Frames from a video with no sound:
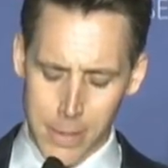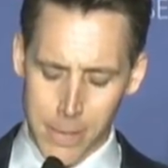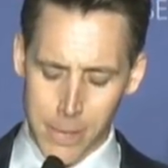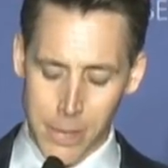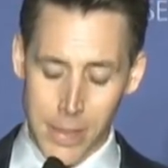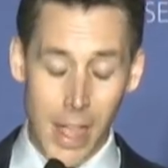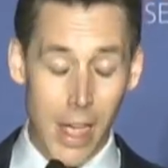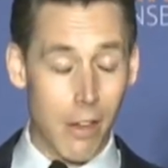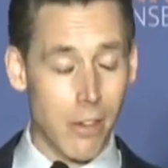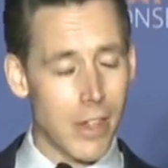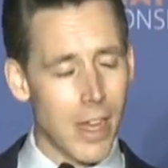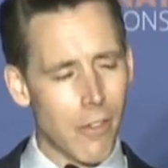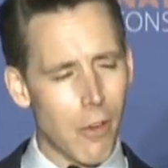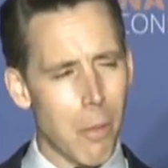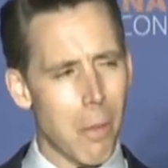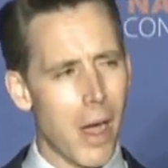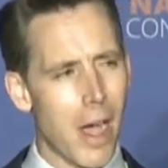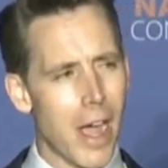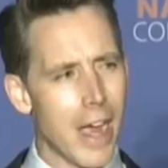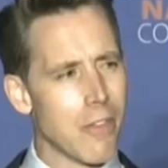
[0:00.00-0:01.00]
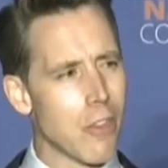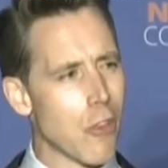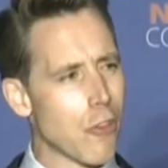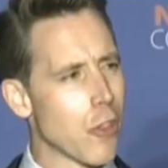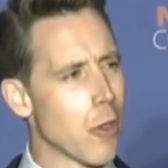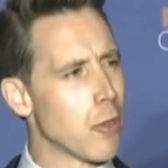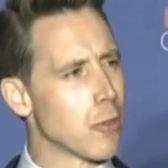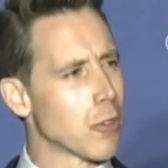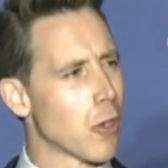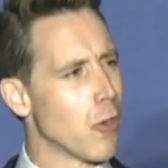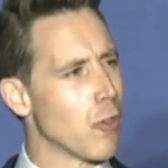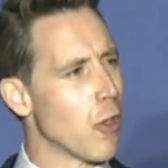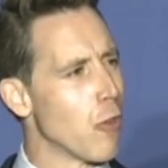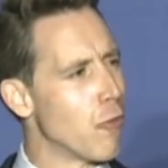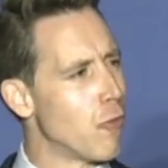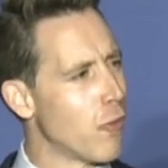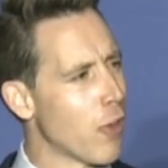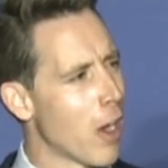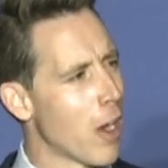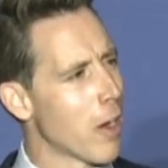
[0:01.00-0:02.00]
Now, never mind that those are the
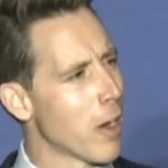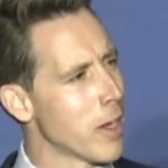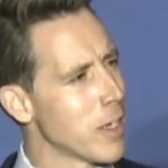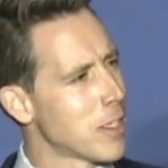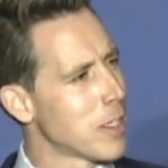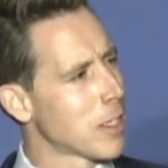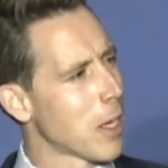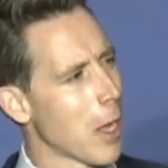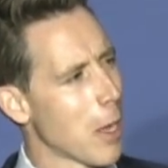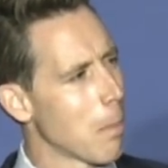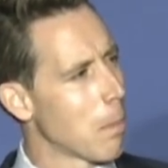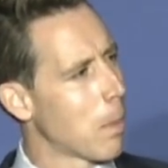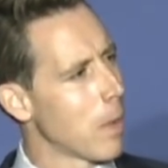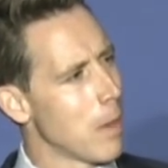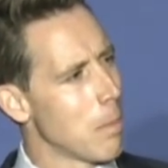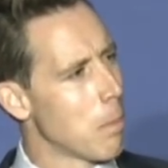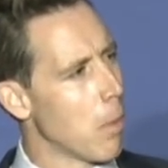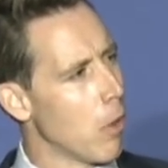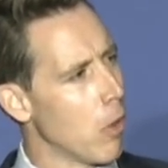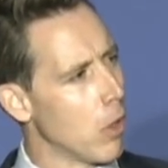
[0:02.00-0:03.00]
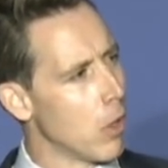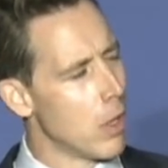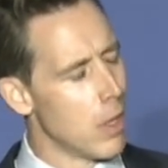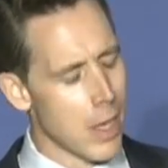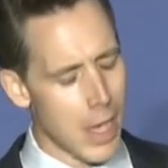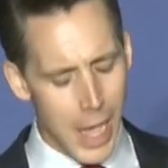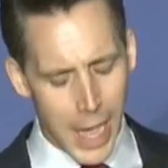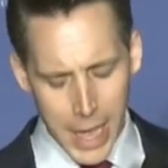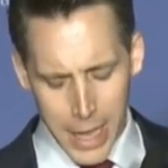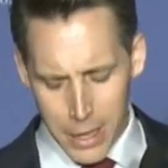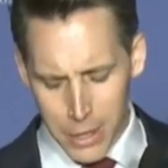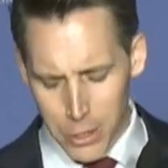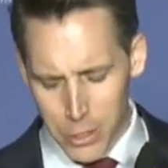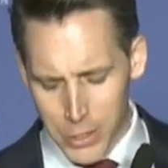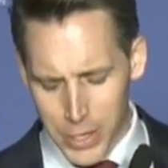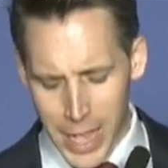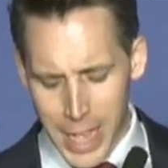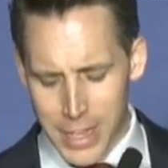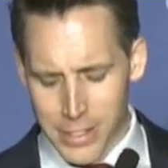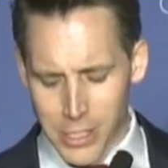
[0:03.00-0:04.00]
very same people
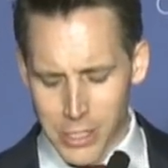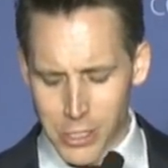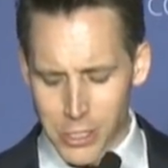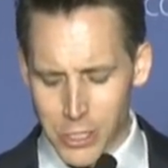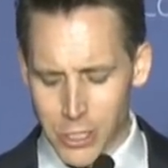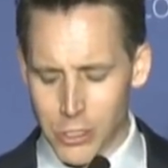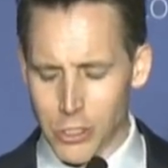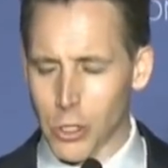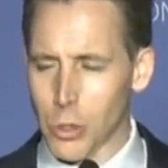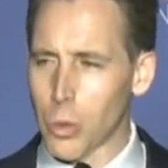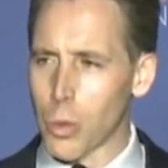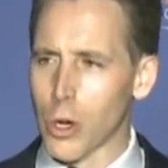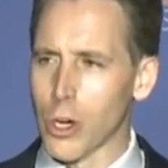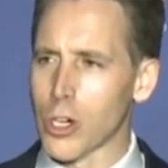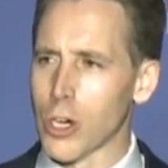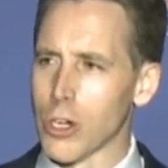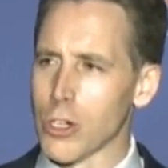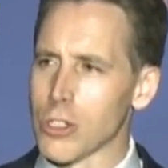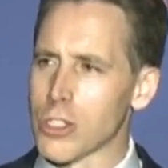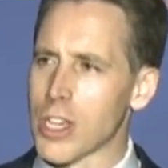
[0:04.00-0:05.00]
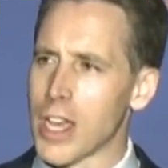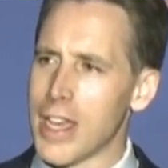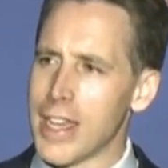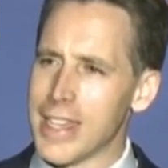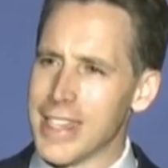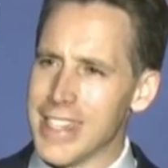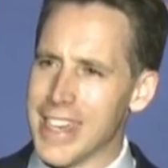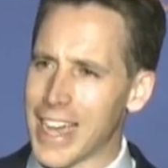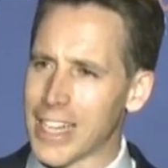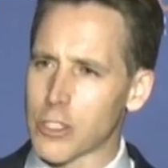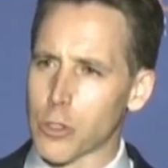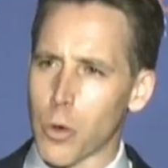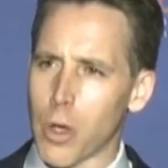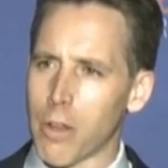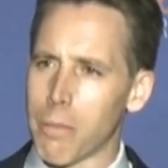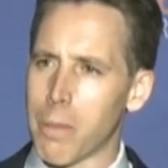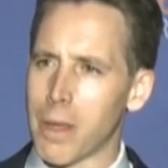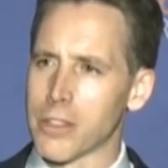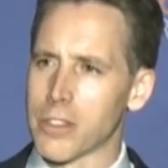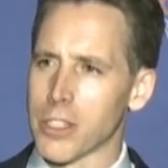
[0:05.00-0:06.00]
hailed as essential workers not
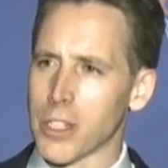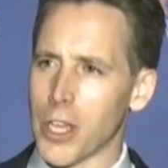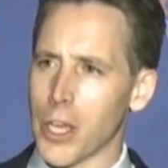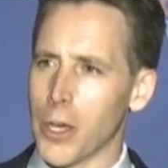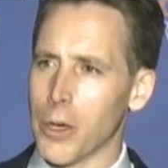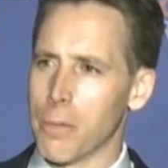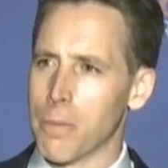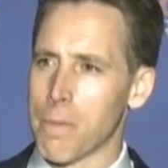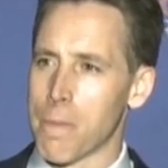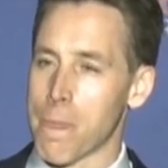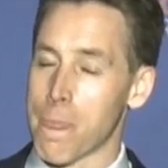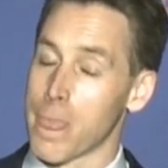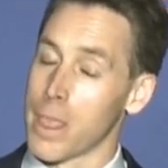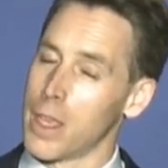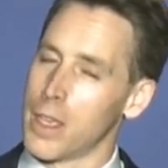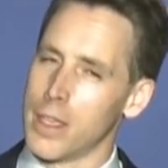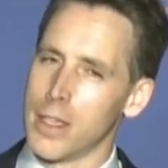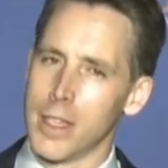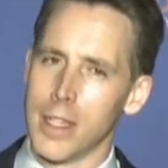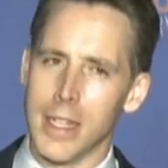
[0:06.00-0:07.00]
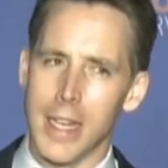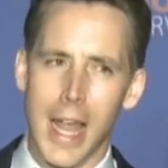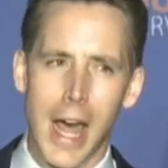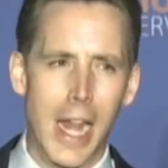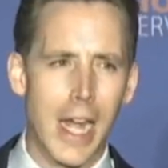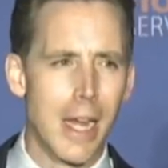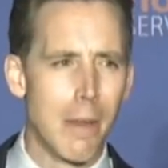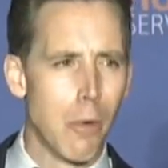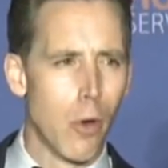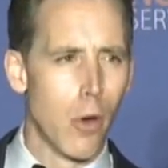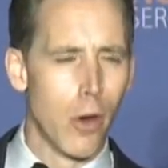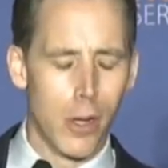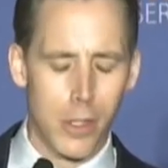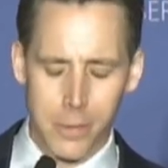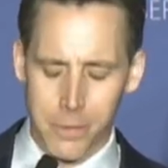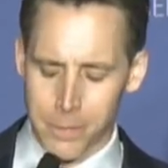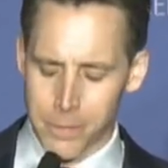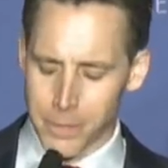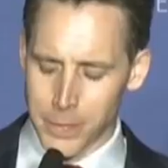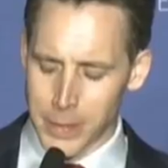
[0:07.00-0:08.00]
12 months ago. Not anymore.
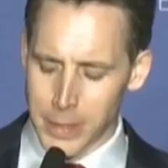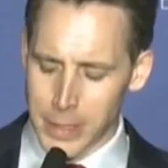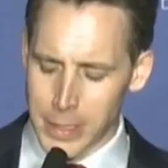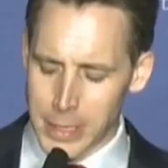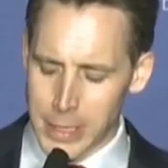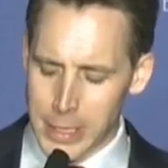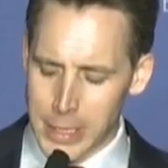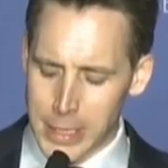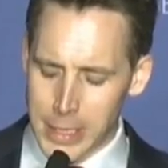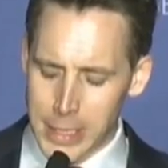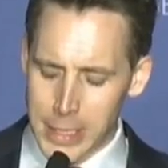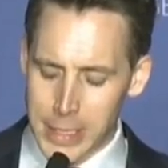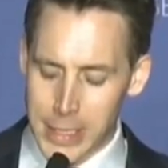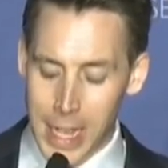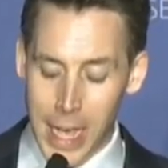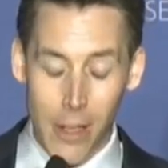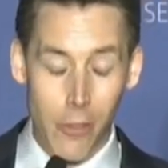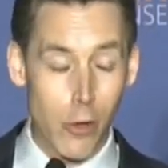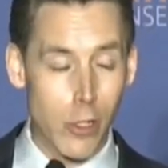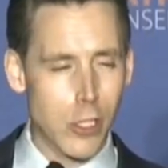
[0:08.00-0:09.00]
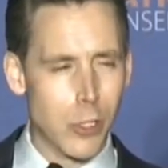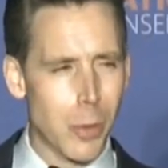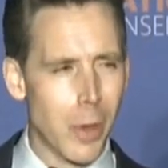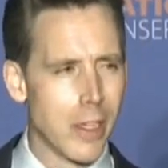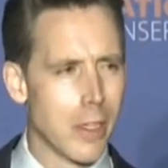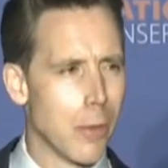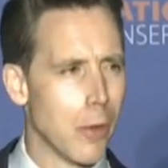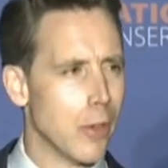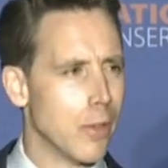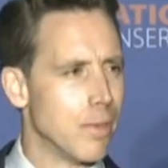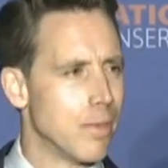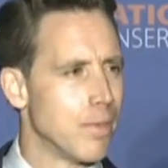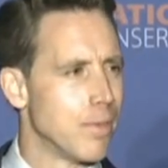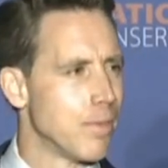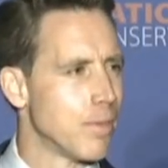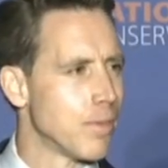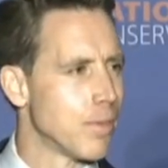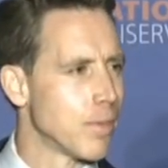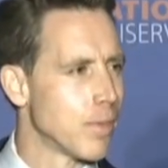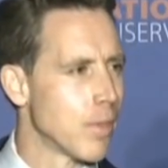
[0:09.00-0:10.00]
Now they're expendable.
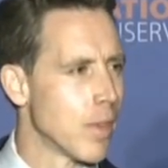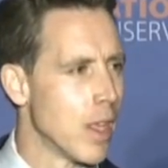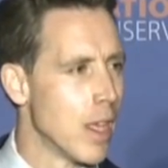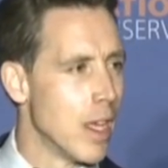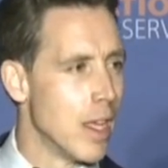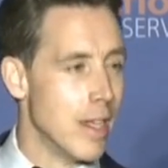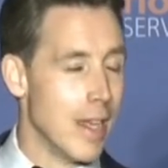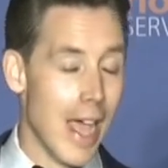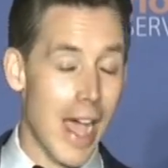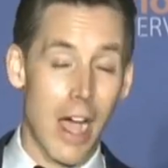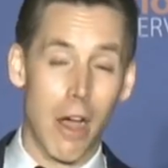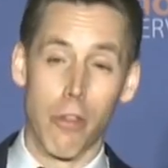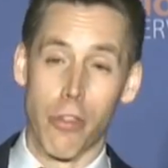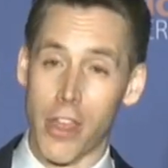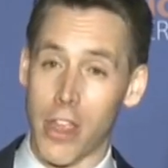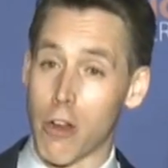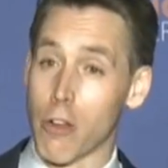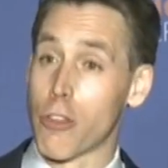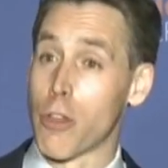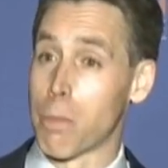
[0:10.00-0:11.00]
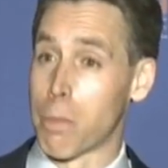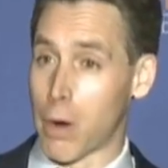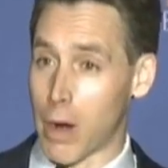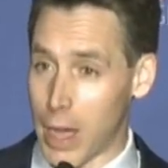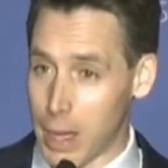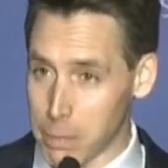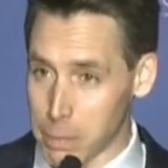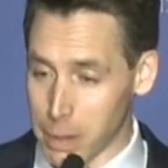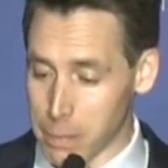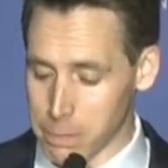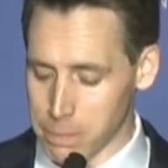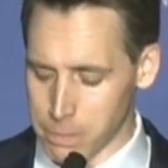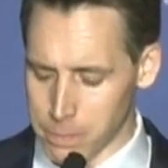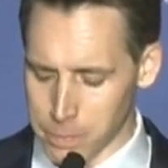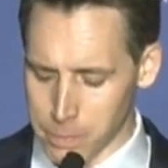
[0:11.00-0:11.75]
Now they're the problem.